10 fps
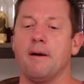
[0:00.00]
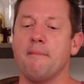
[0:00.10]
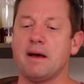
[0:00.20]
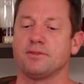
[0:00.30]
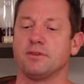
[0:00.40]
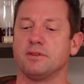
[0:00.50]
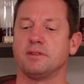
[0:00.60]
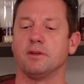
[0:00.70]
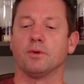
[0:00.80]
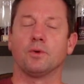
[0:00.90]
Master
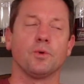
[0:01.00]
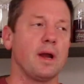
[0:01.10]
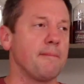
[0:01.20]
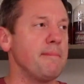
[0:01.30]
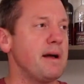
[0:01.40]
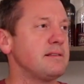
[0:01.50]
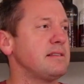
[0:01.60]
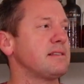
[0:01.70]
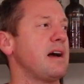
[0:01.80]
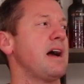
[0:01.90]
distiller Greg Metz.
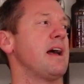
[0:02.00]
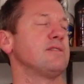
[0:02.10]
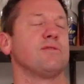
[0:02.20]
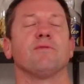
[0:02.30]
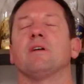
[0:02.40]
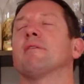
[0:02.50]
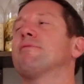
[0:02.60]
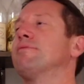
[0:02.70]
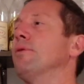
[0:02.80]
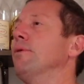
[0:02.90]
This guy has over like
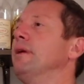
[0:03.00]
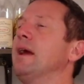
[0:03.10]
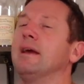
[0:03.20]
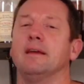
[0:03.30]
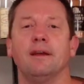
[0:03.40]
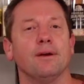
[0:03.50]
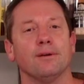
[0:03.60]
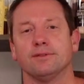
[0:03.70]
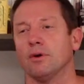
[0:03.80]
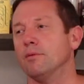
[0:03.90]
38
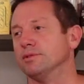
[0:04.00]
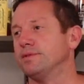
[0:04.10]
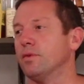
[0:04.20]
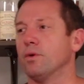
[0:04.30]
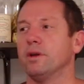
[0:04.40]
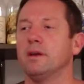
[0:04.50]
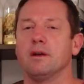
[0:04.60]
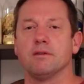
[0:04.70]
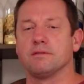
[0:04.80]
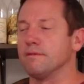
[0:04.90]
years, almost 40
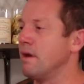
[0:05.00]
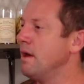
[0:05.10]
years of